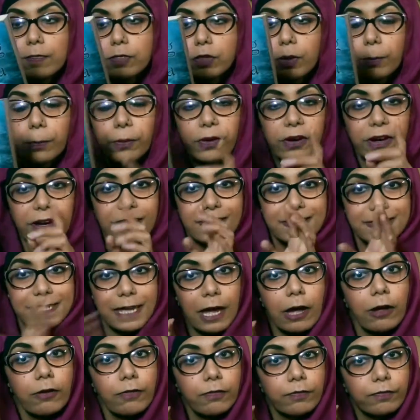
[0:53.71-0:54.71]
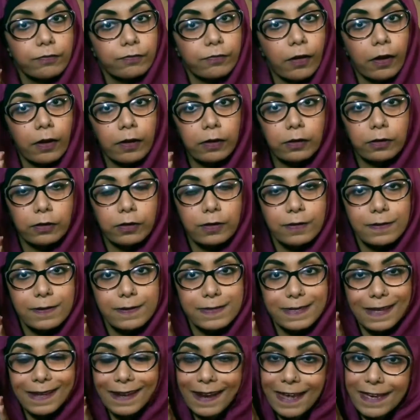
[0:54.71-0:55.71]
The book itself
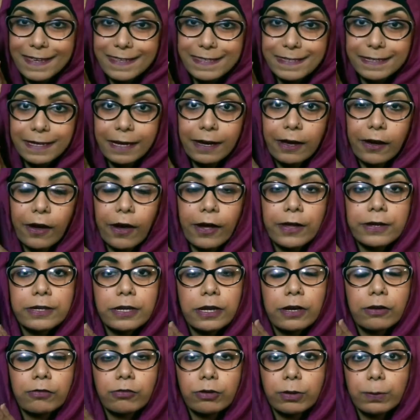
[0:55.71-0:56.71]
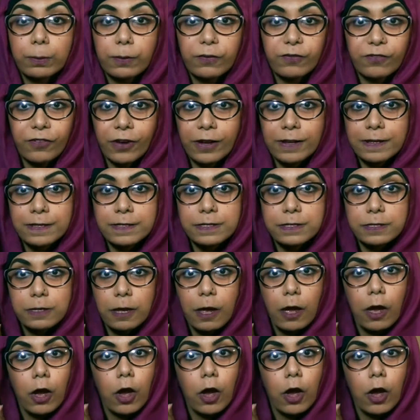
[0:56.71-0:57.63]
follows Alaska and her group of friends